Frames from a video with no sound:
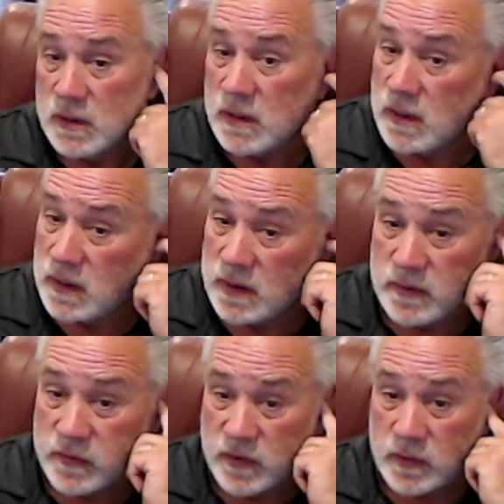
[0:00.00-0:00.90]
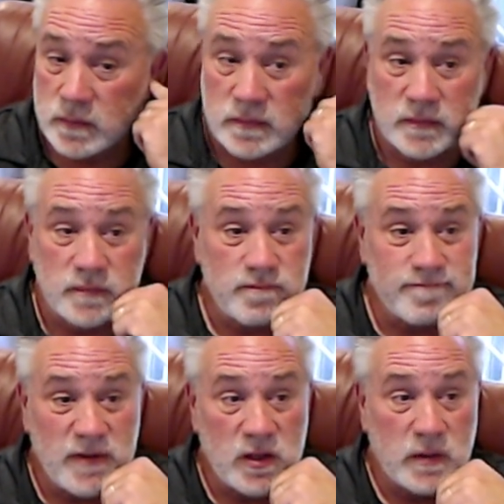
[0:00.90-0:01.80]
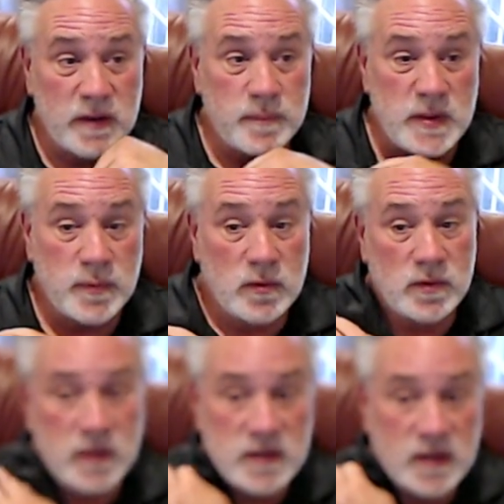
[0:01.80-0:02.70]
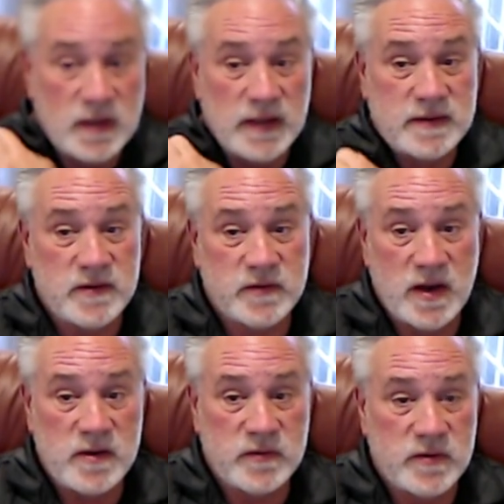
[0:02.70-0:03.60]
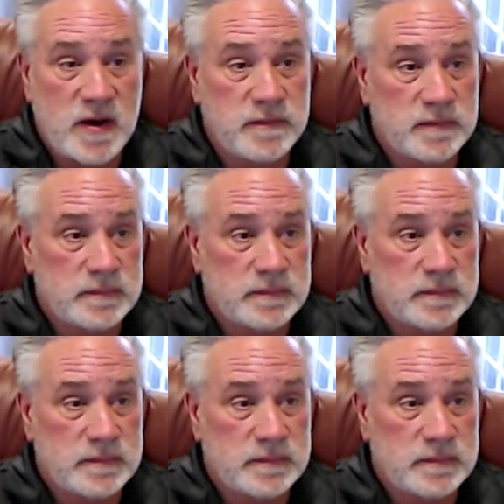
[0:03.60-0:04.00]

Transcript: Uh, so, you know, hey, people are looking to collect this kind of stuff.